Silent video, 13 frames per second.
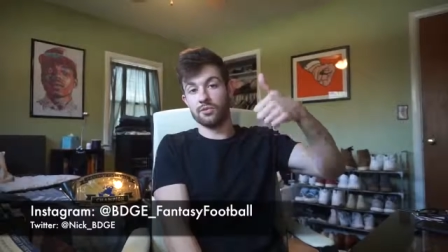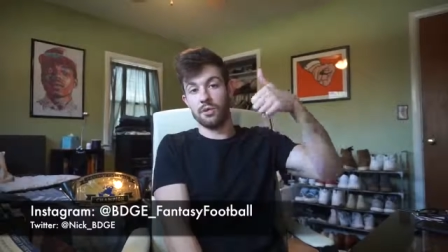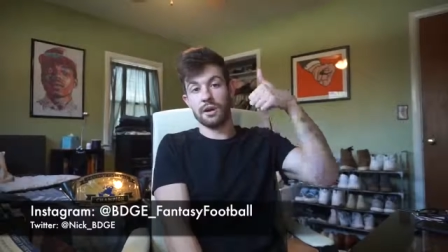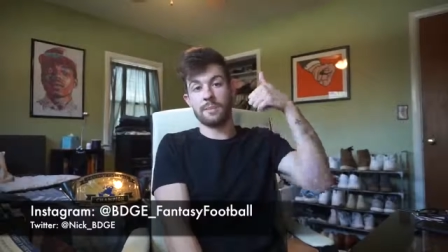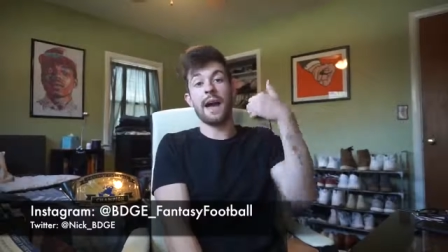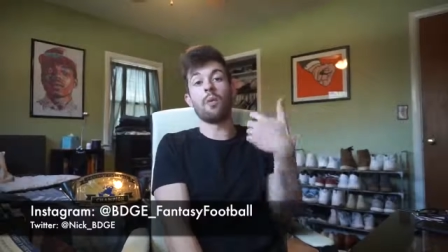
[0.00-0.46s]
was
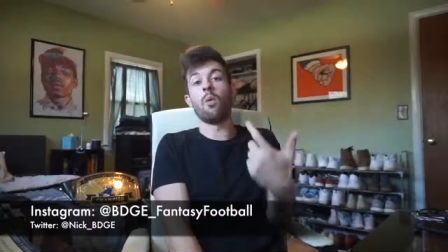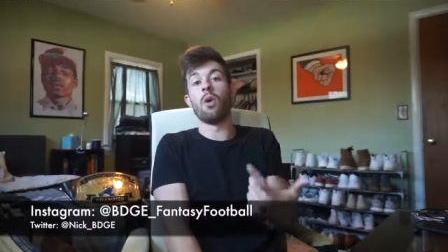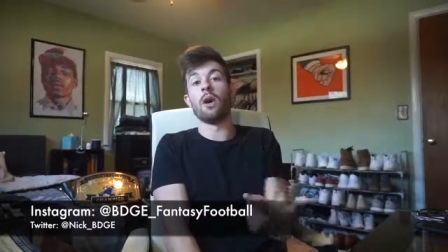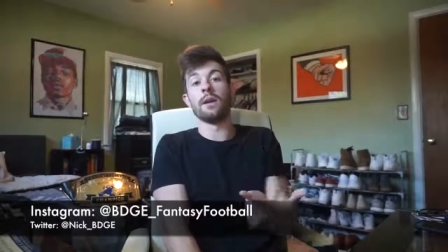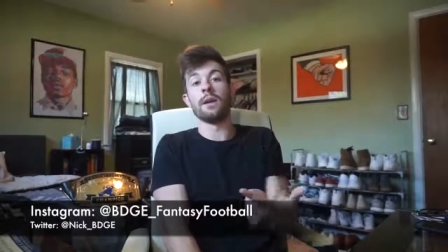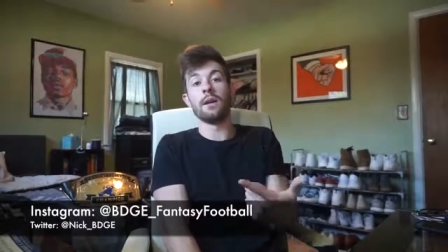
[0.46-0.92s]
running back
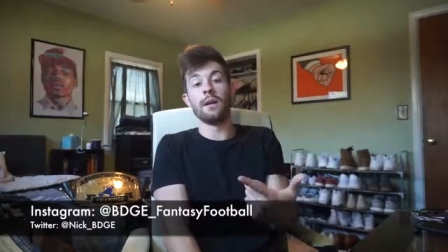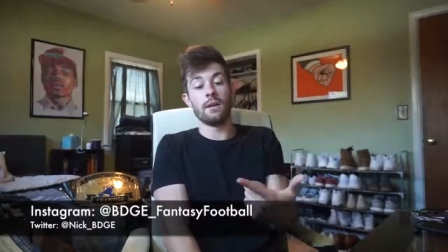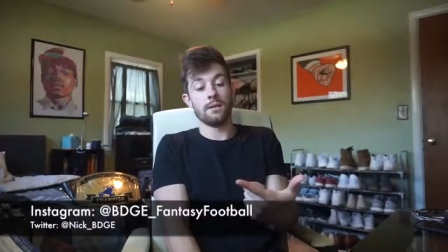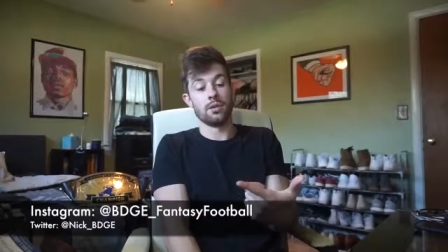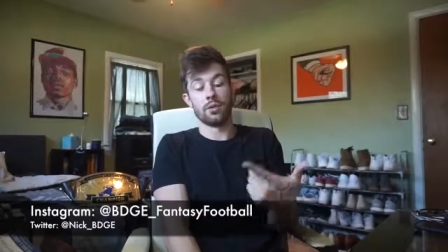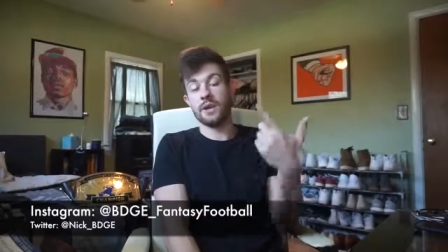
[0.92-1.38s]
1,
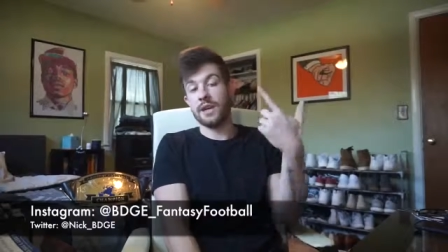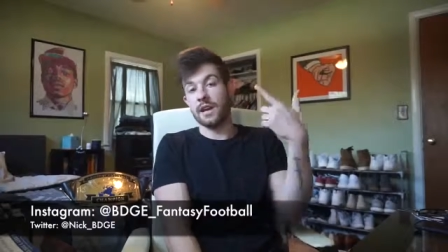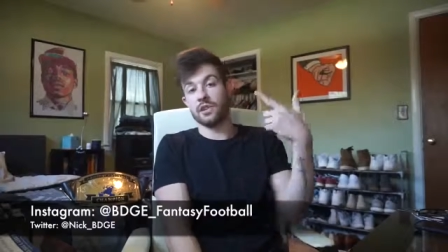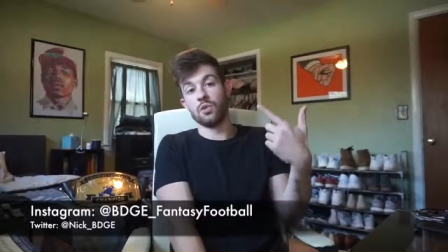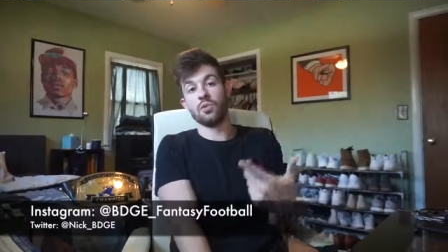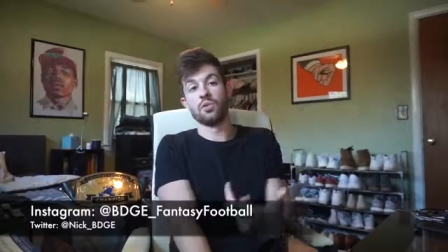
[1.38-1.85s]
Jordy
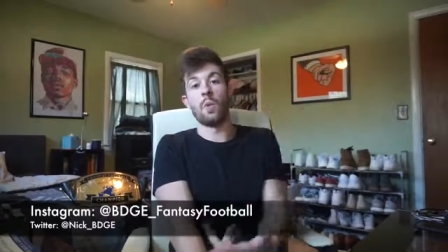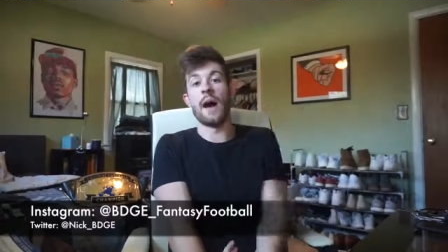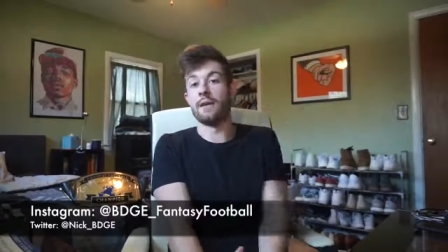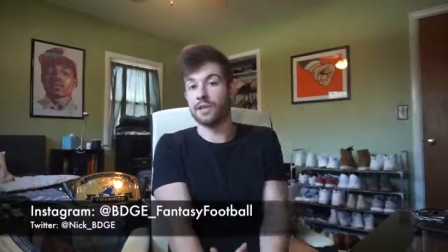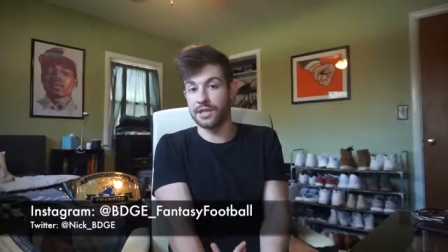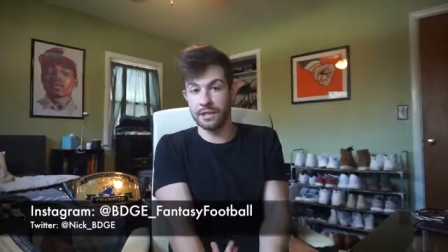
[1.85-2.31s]
Nelson was
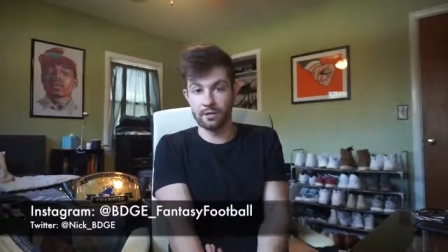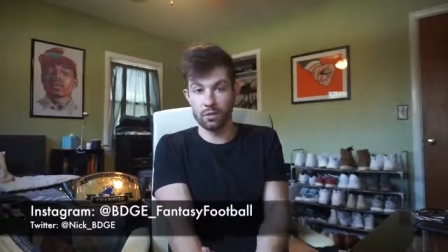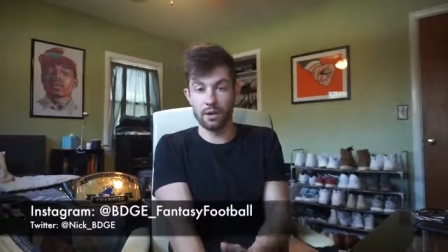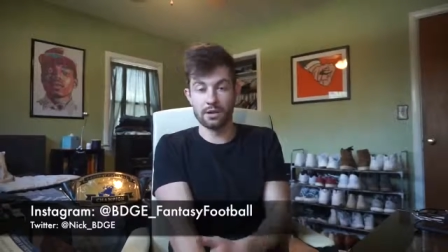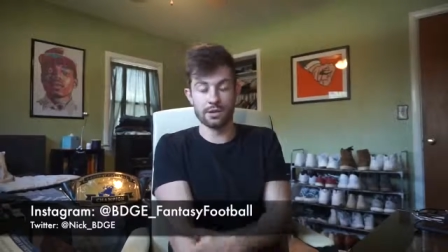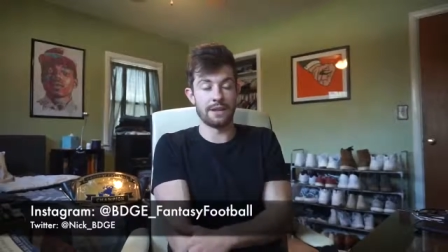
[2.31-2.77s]
wide receiver 1.